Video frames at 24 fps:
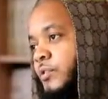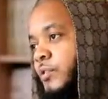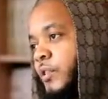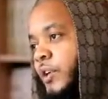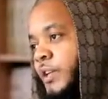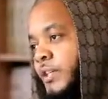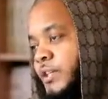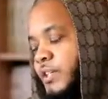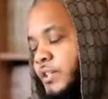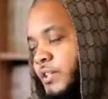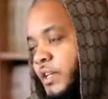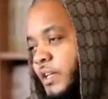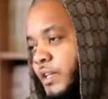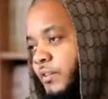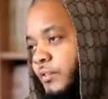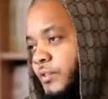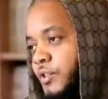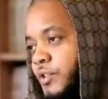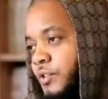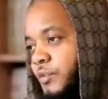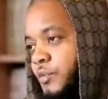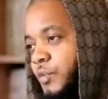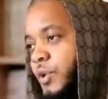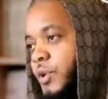Got into
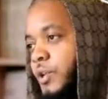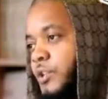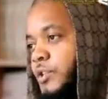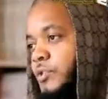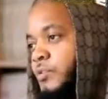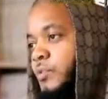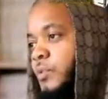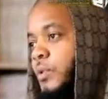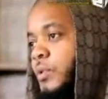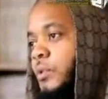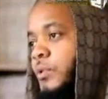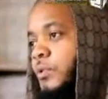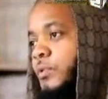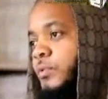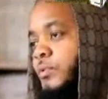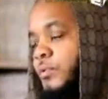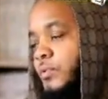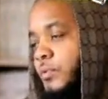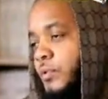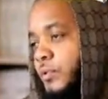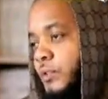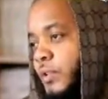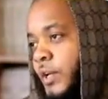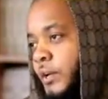television work as well
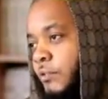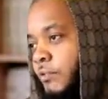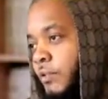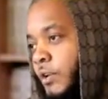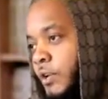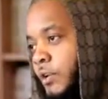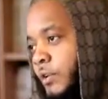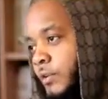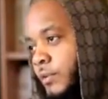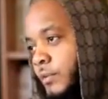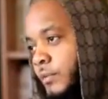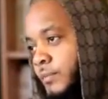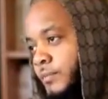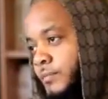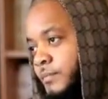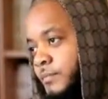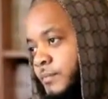later on